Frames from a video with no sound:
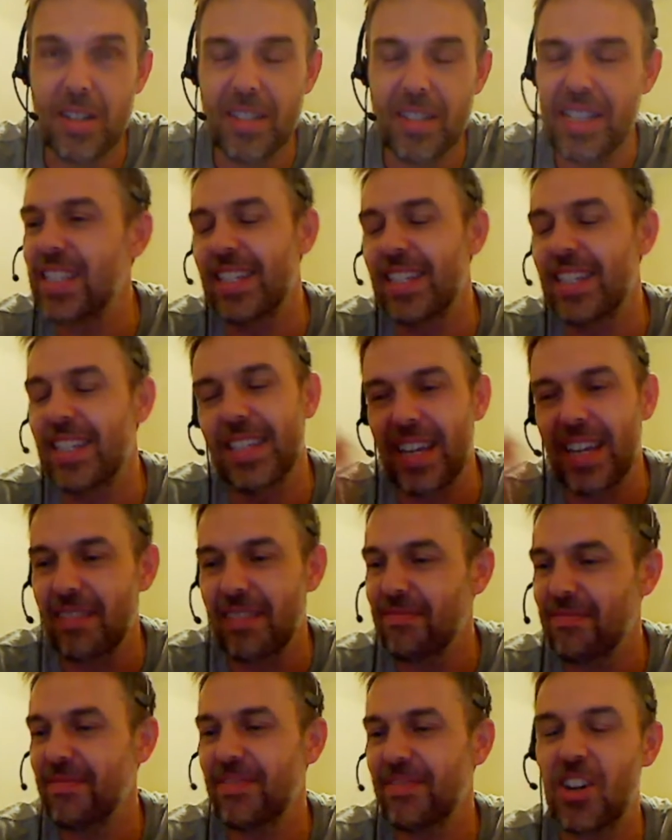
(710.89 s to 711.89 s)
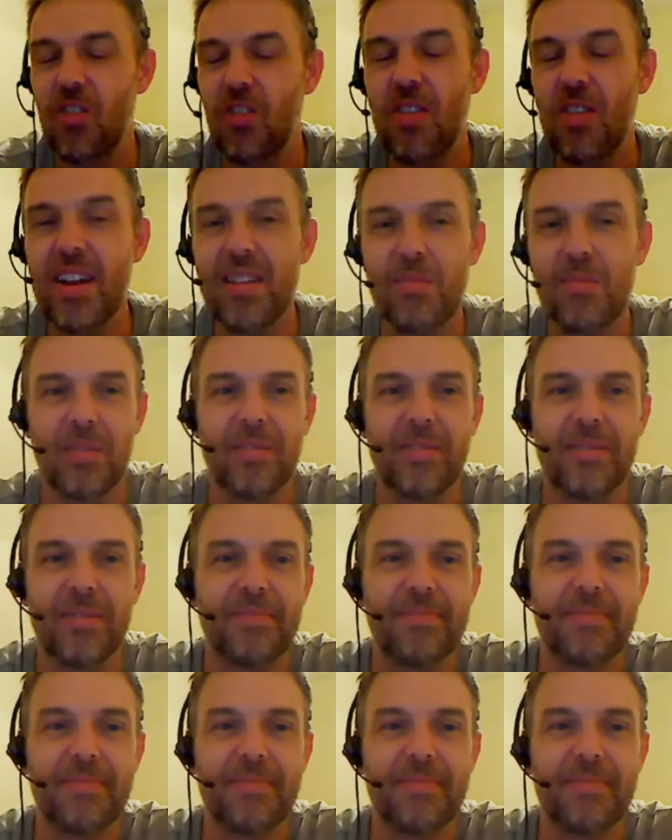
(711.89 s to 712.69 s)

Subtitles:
That's insane. Incredible. Yeah.